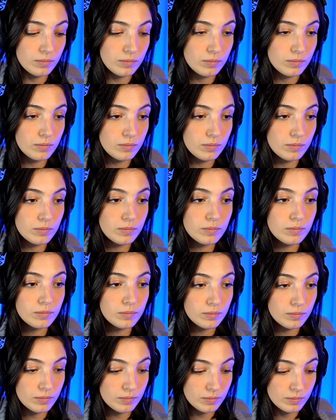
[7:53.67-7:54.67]

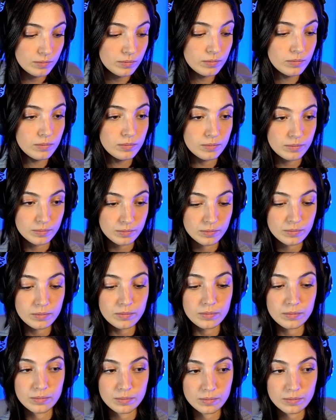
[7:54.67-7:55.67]

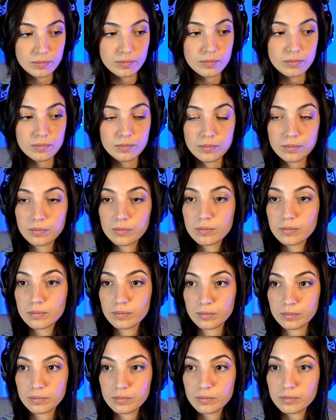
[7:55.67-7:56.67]

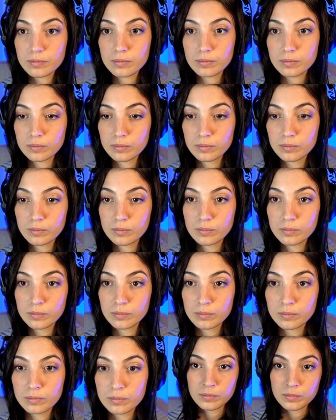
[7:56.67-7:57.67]

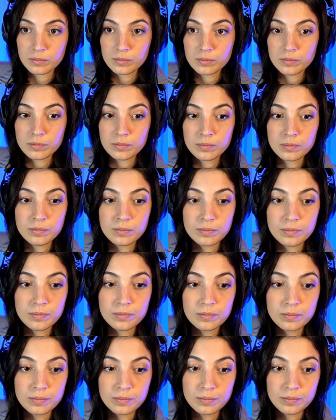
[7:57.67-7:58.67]

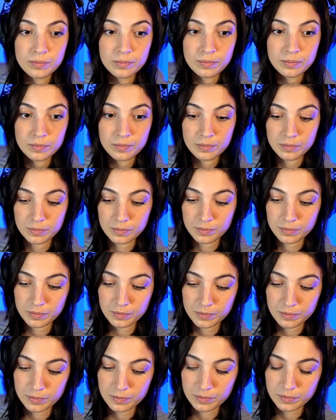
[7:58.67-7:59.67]

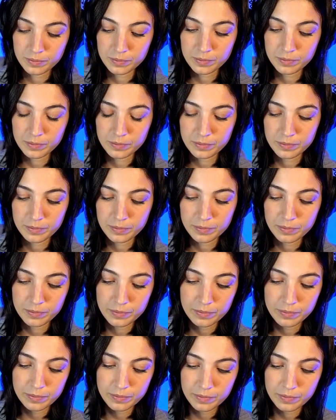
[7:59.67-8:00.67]
(not speaking)